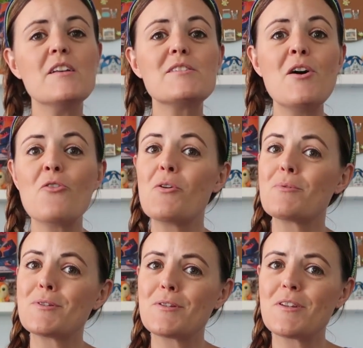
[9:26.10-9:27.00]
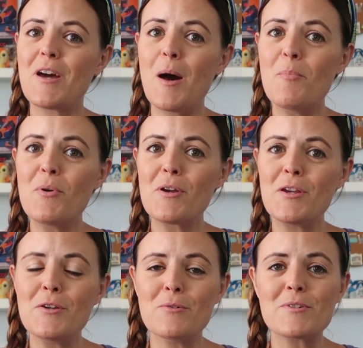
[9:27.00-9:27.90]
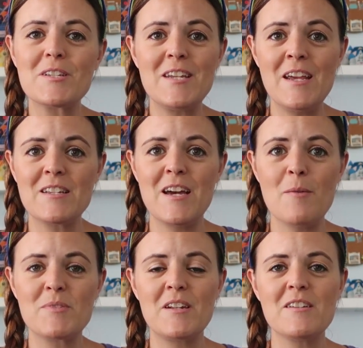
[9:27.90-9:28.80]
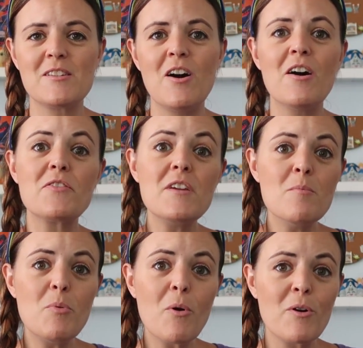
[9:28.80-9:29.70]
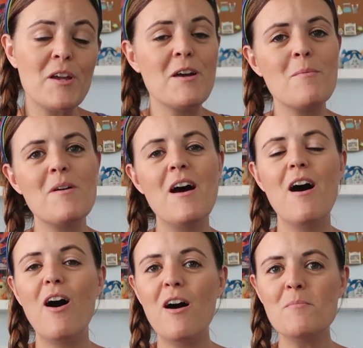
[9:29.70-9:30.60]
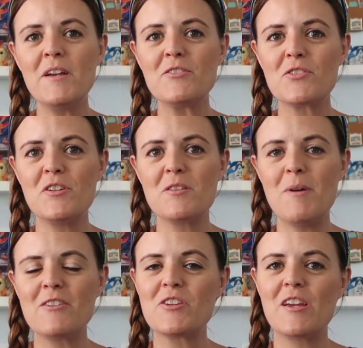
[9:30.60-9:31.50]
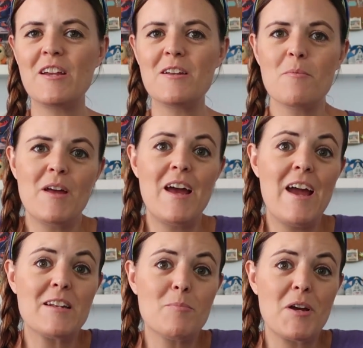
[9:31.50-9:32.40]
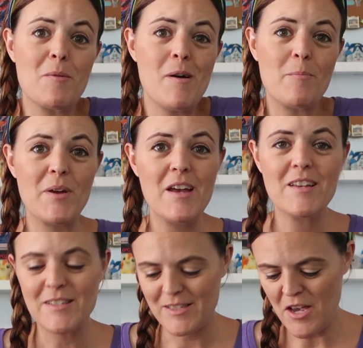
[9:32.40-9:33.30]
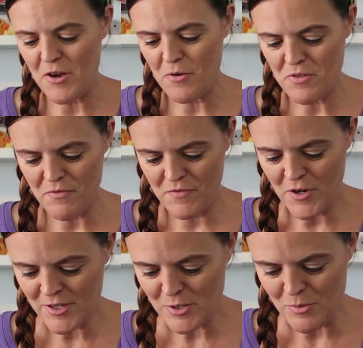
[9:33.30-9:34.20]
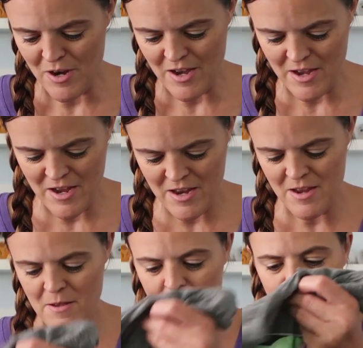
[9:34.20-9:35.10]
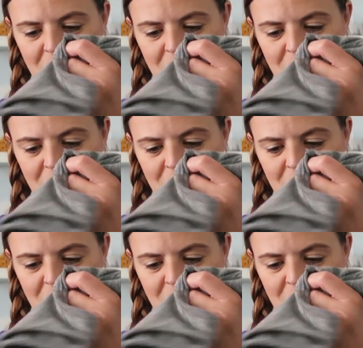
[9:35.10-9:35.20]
So there was a couple cute tank tops that I saw at the Emporium on Main Street at the Magic Kingdom, and I had to pick them up. So the first one